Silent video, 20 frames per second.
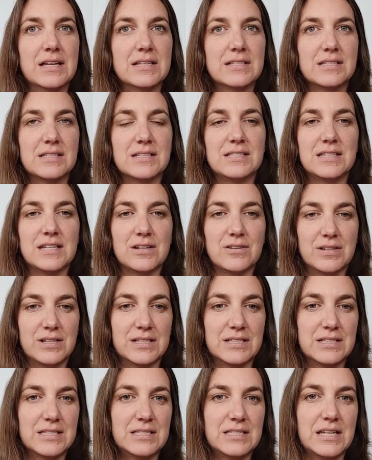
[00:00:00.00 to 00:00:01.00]

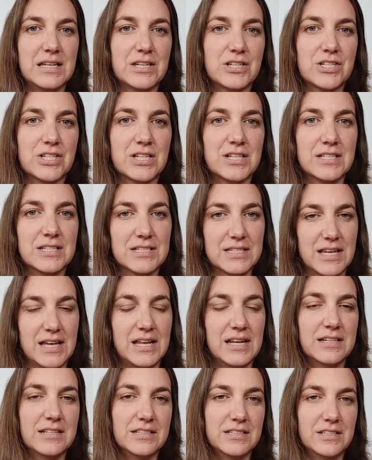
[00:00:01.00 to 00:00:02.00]
cesarean sections,
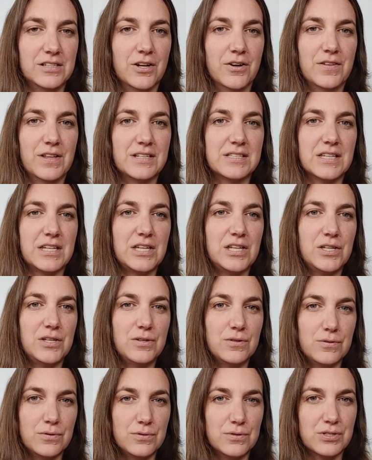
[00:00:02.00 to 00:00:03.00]
and that's a
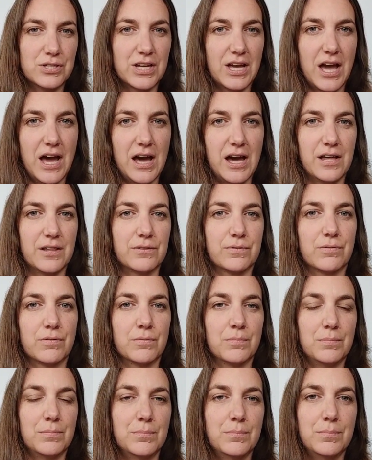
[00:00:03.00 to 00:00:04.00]
huge cut through
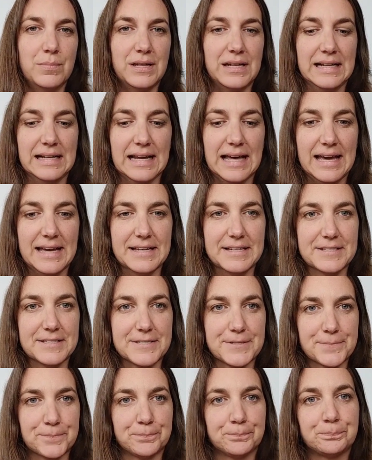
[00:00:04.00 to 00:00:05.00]
many
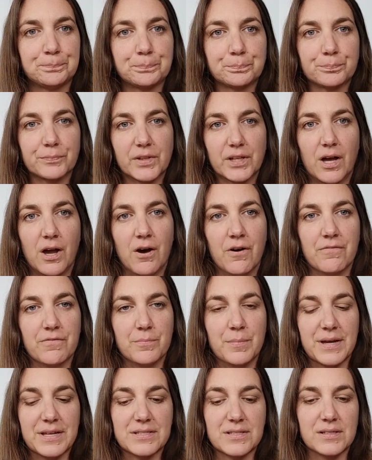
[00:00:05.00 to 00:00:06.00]
layers of
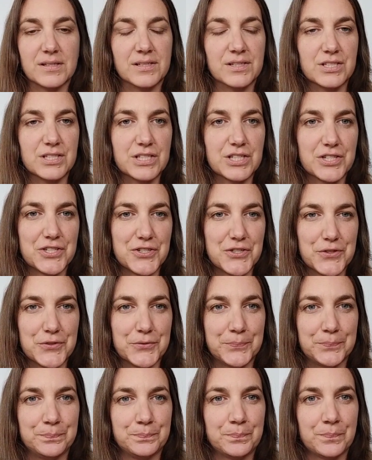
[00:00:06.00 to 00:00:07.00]
muscle and tissue.
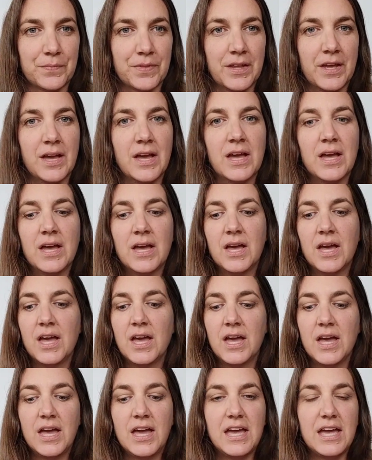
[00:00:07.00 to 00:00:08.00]

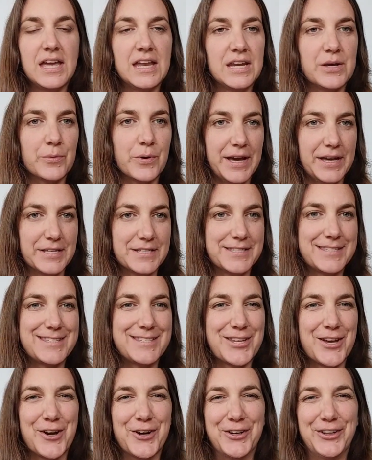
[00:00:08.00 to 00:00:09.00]
Anyway,
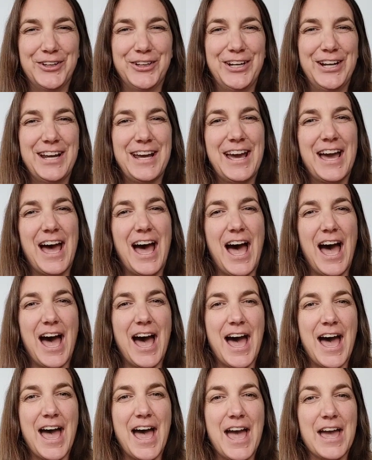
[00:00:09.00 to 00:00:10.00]
so
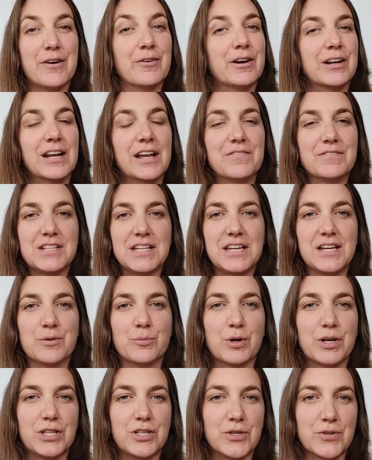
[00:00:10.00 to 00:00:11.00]
I'd love to hear
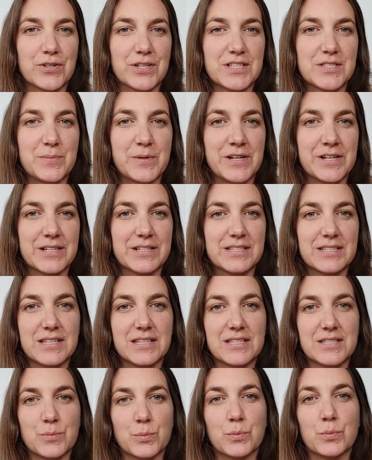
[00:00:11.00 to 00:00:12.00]
what your
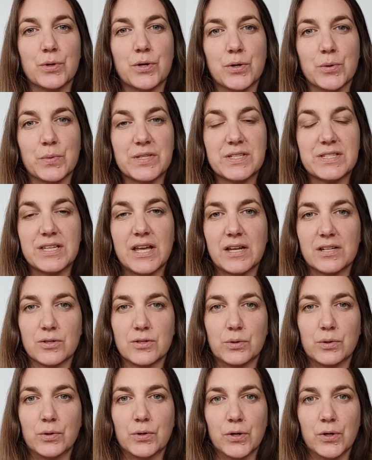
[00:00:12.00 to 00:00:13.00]
experiences were with
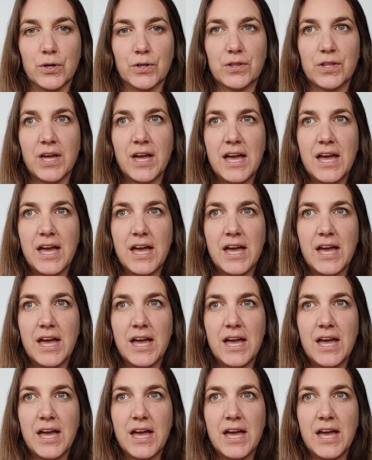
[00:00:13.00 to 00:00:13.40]
Subtle Earth.